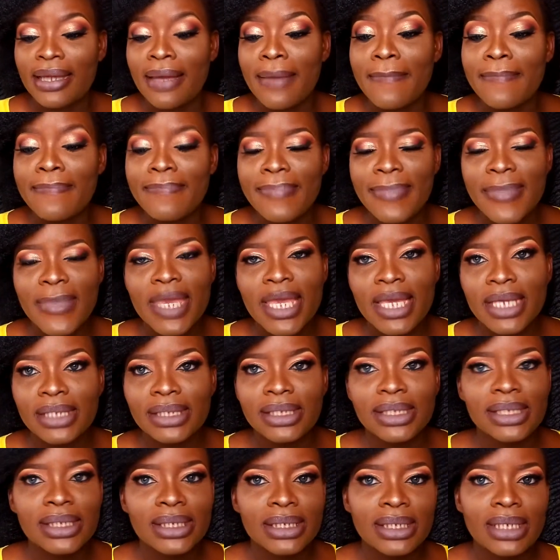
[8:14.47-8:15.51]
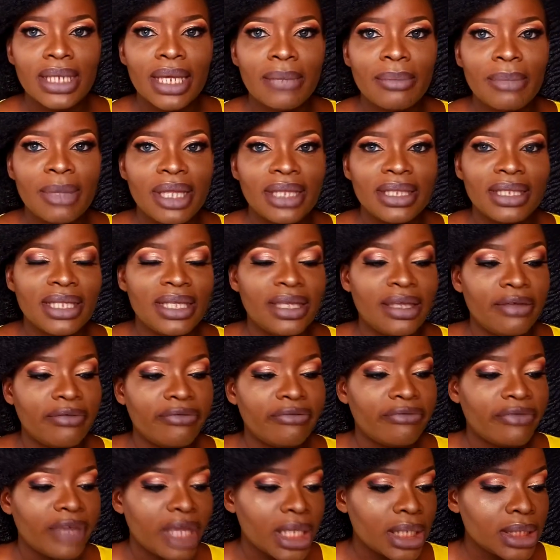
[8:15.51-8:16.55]
amazing time at the
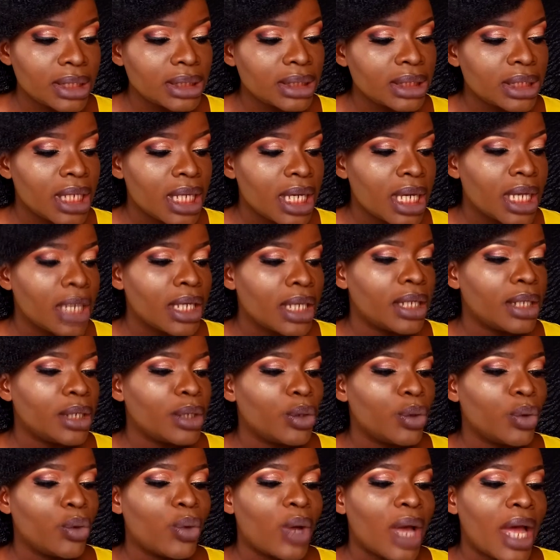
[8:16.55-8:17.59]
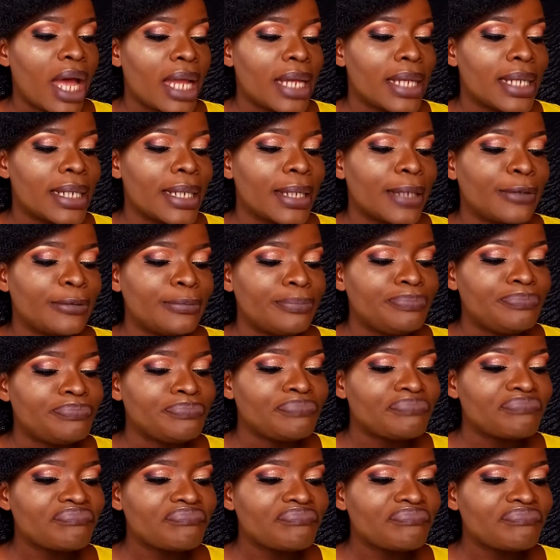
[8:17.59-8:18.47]
event you know and um,